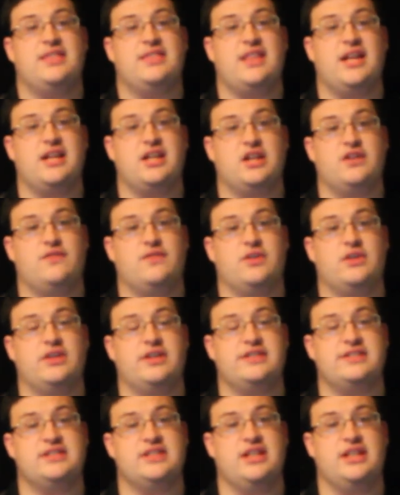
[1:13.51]
Thank you for
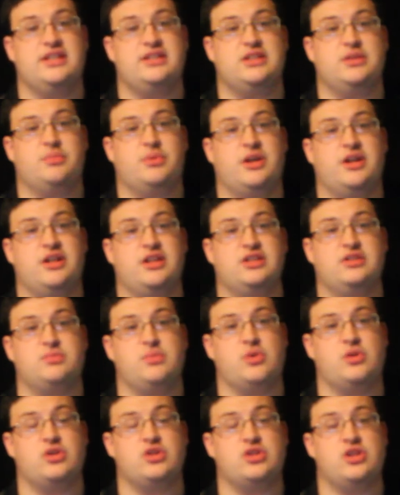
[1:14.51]
listening to Brandon
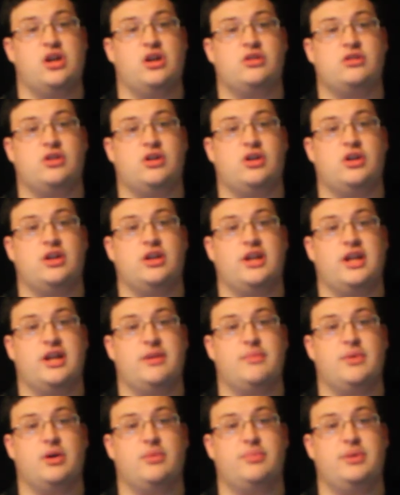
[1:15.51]
Sports Talk on
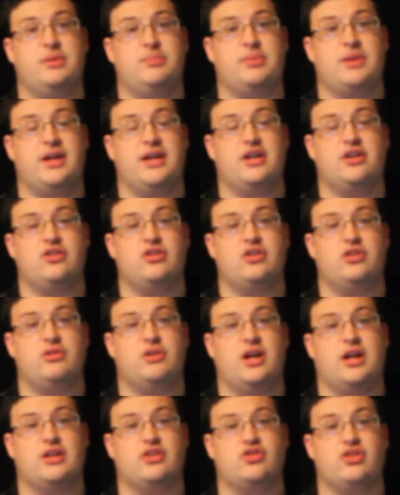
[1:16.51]
MLB players who
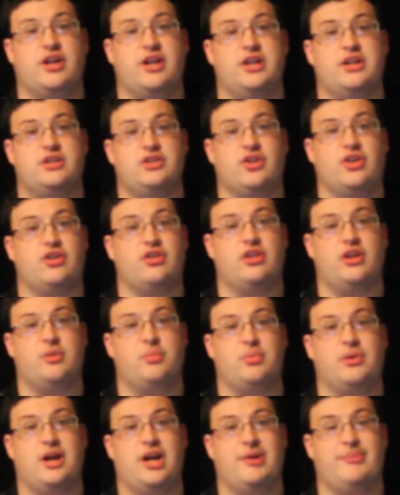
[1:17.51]
got traded during their
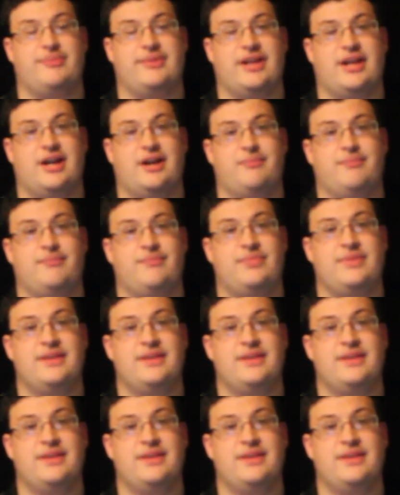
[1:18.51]
prime time.